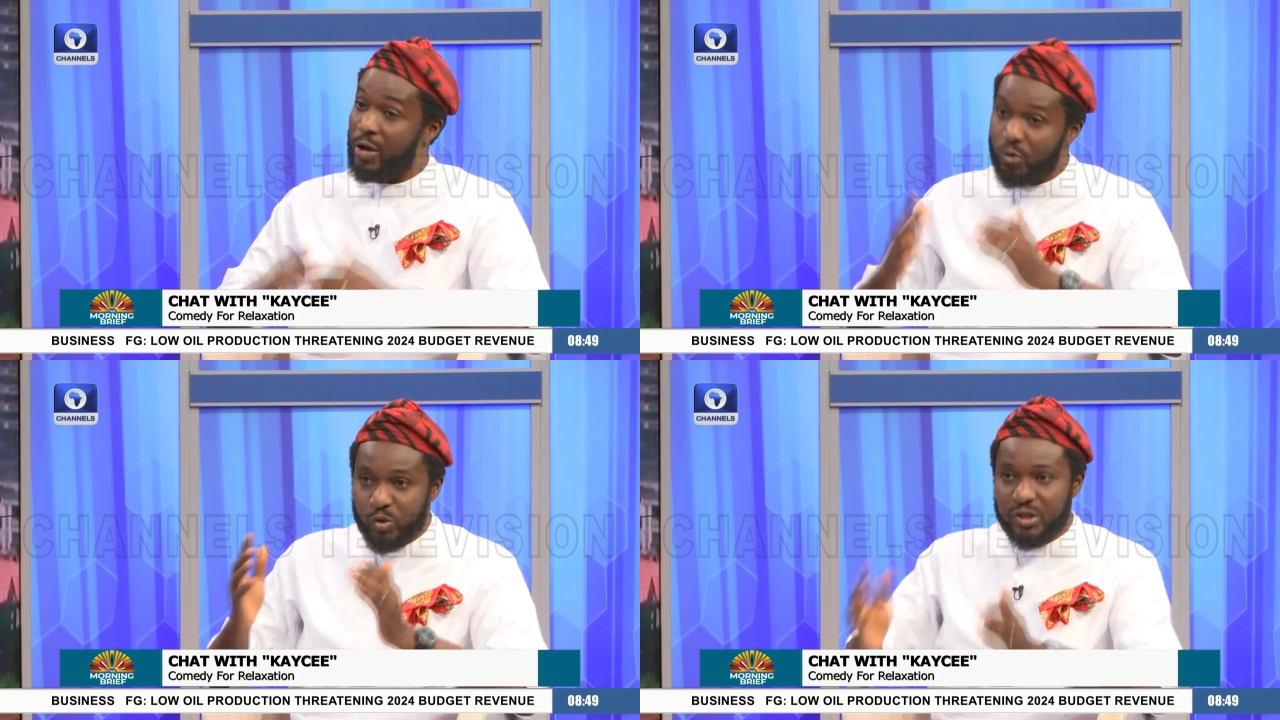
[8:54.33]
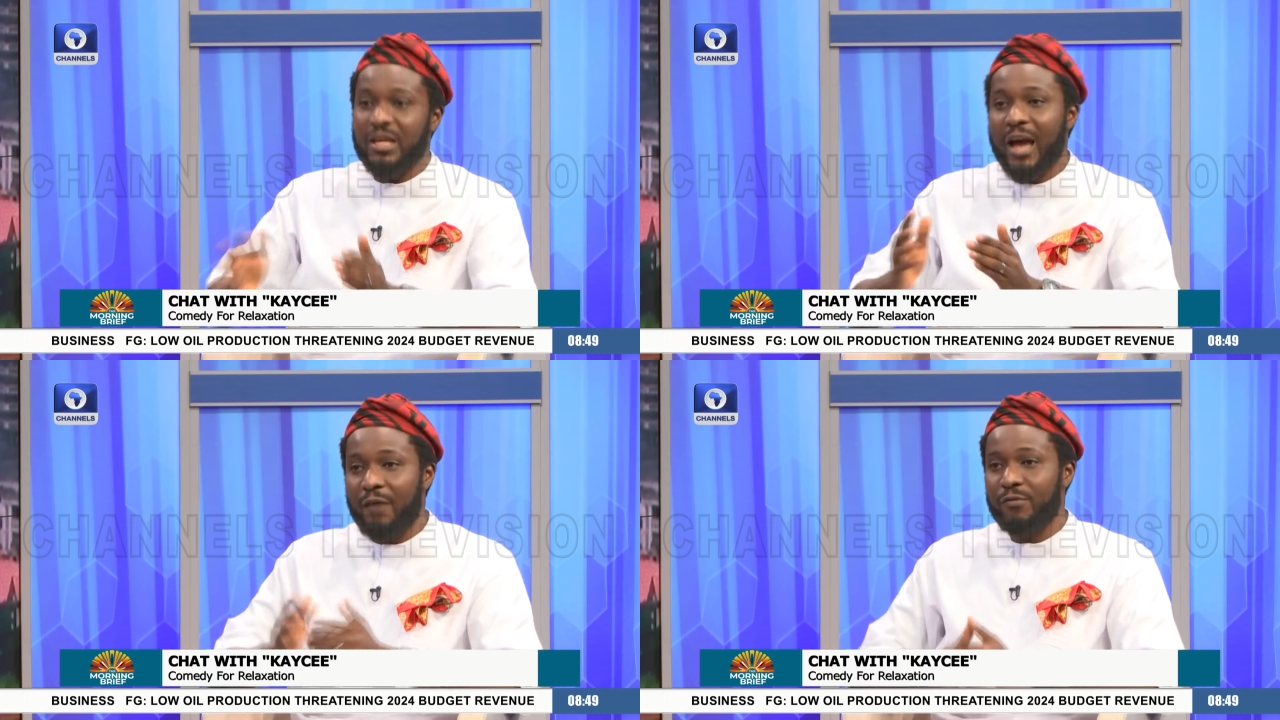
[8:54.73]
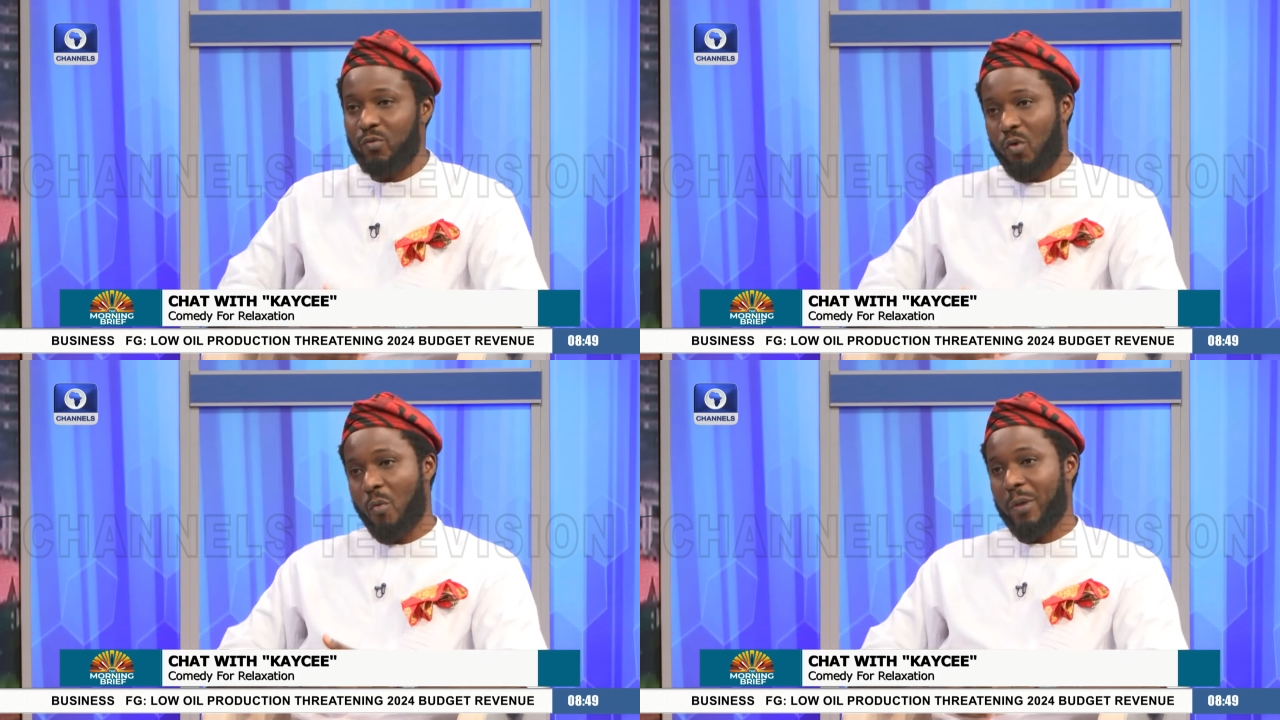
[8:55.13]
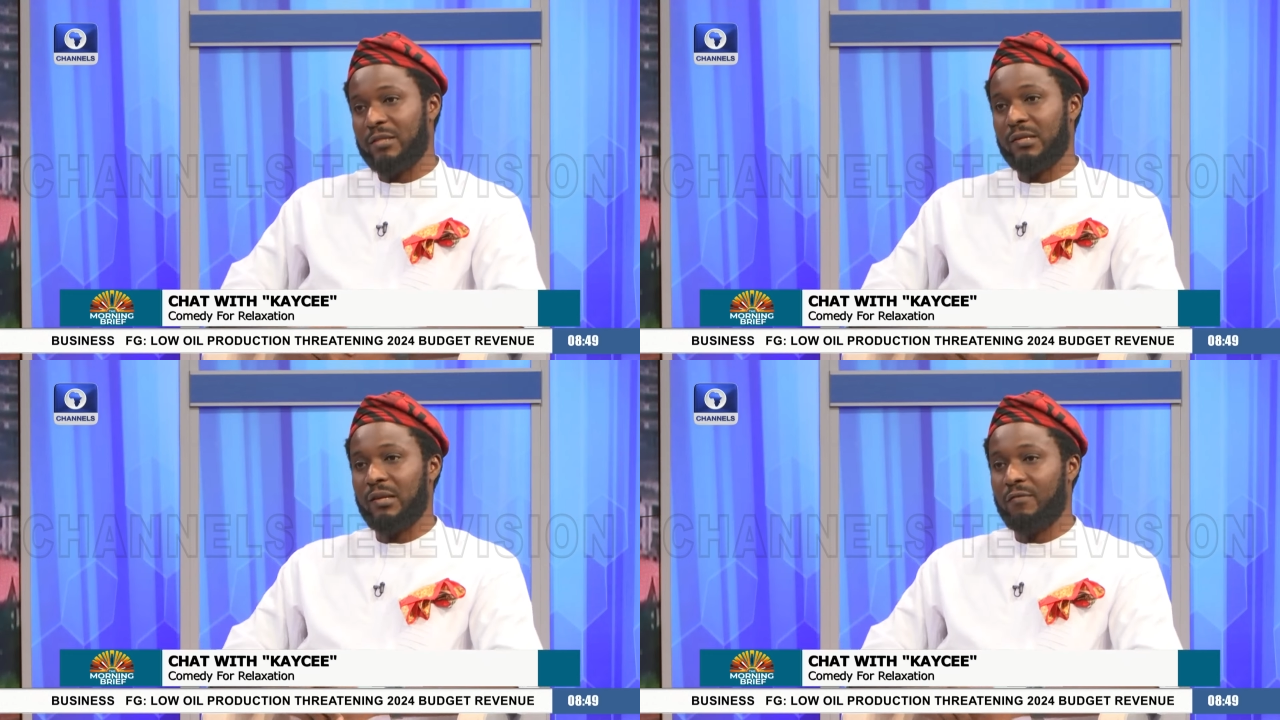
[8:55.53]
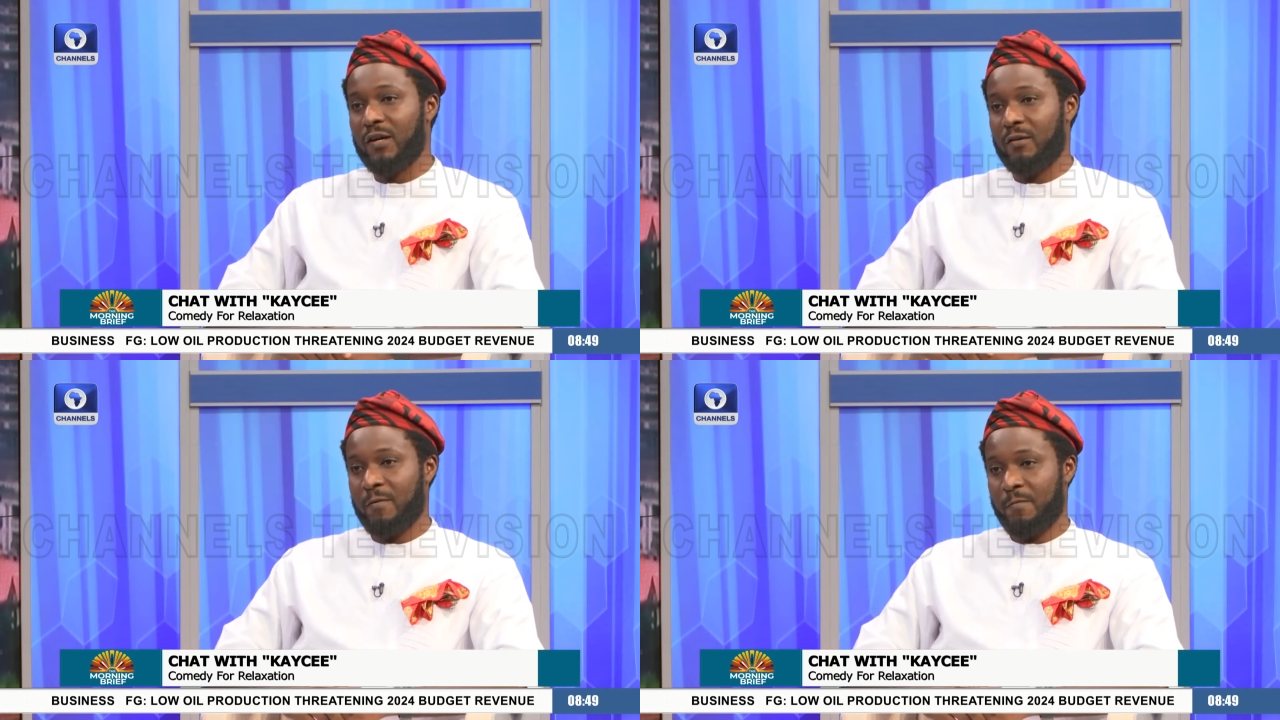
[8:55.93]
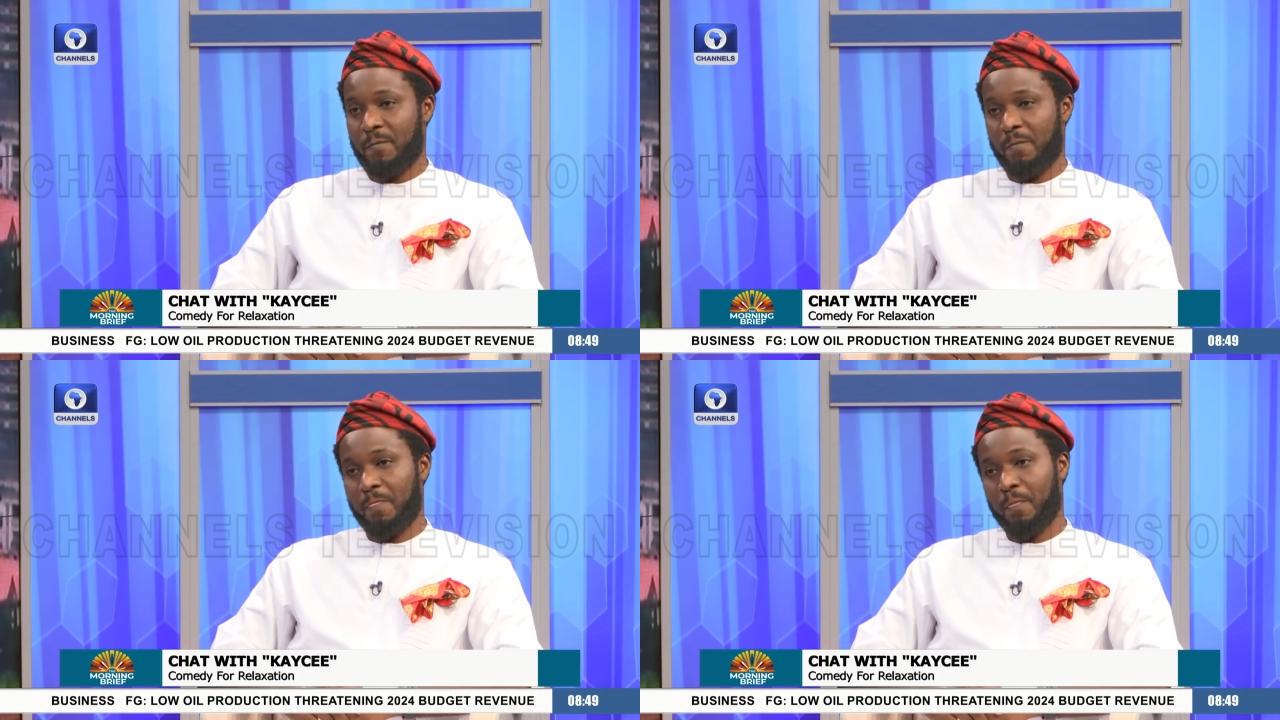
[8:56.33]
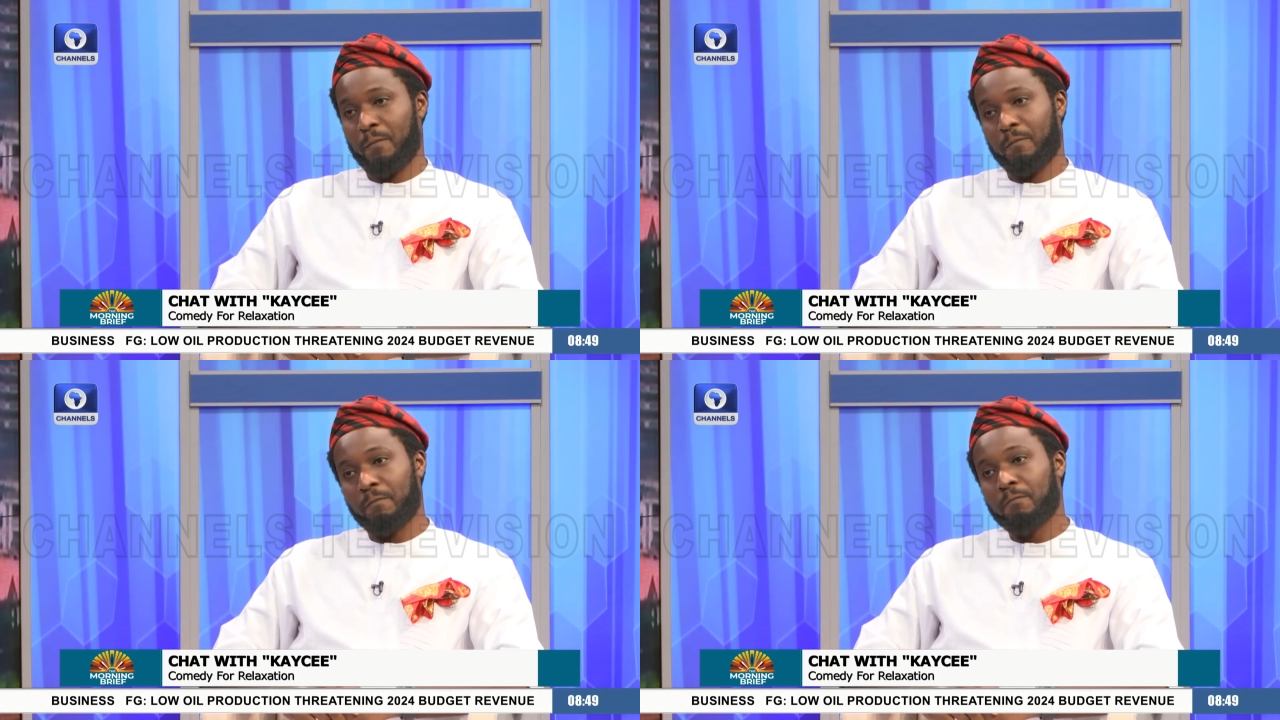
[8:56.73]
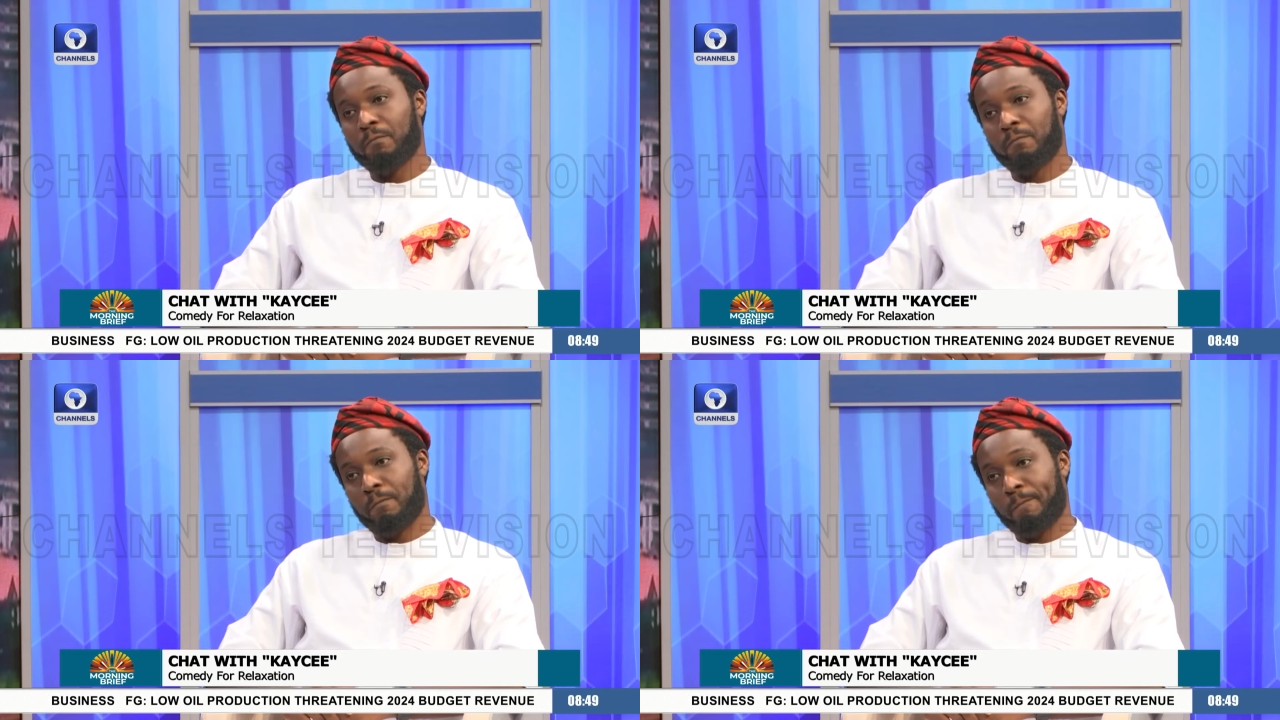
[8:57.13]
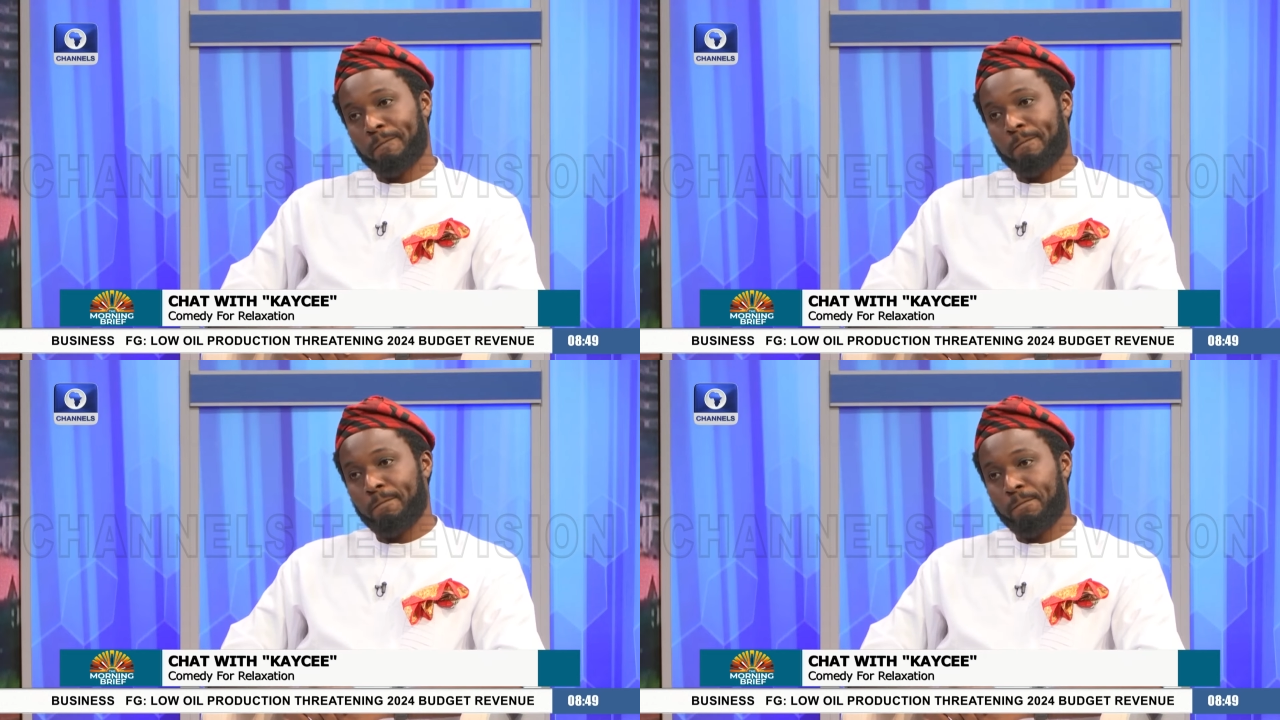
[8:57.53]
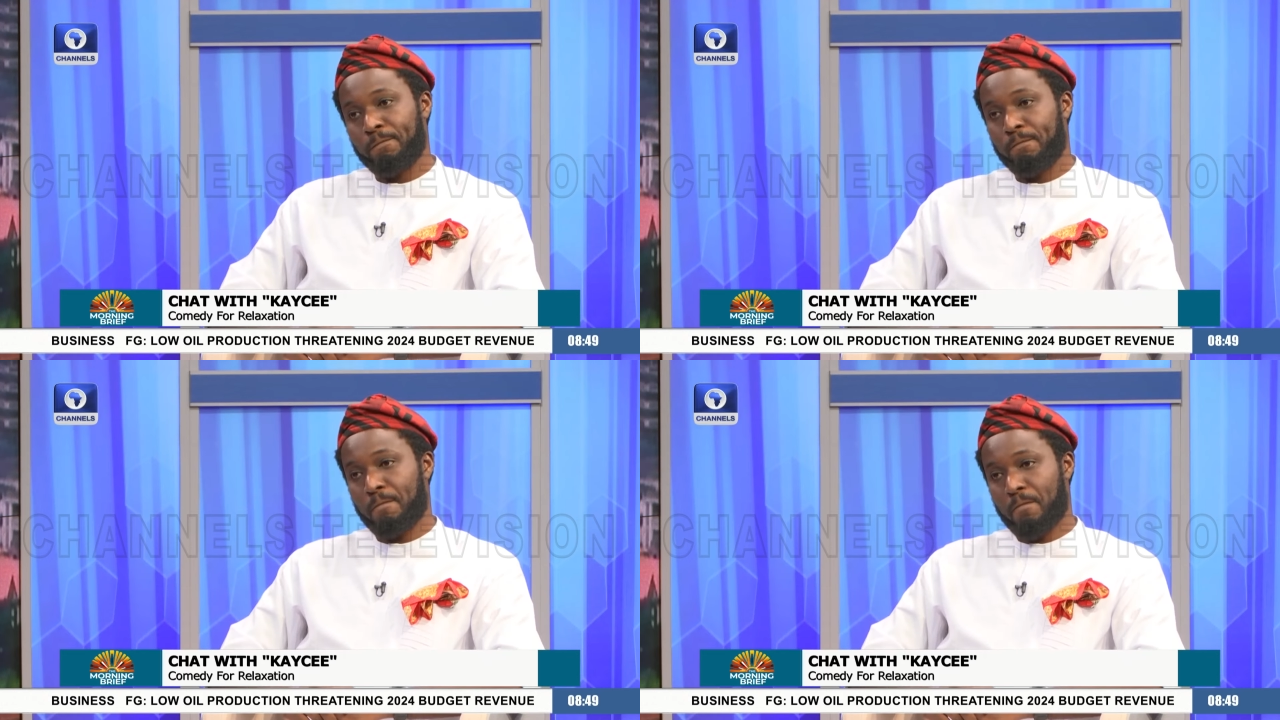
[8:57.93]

and you still have to come and deliver. It, it, it's amazing. I